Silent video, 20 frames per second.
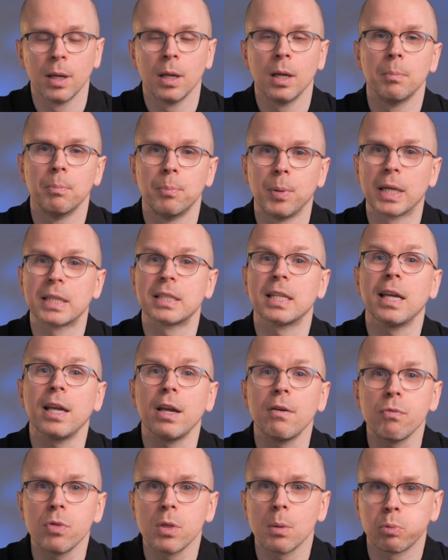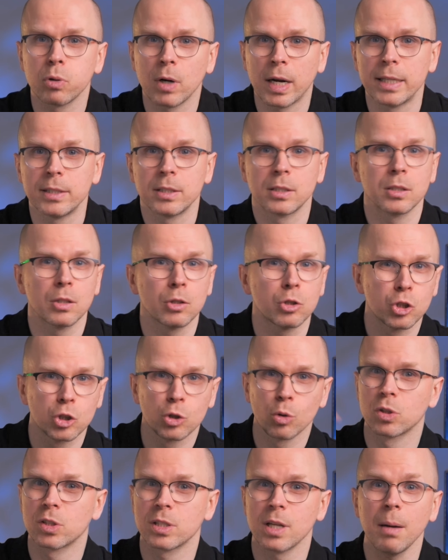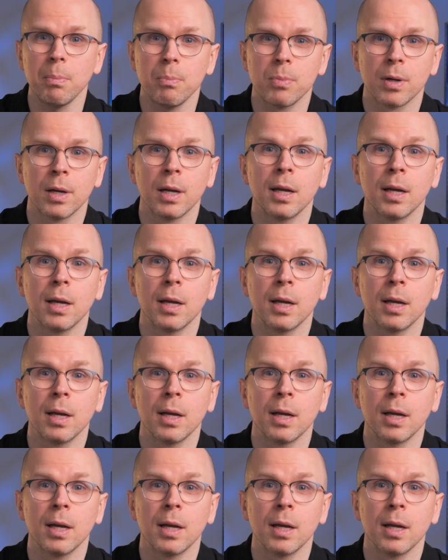But if the price shoots up,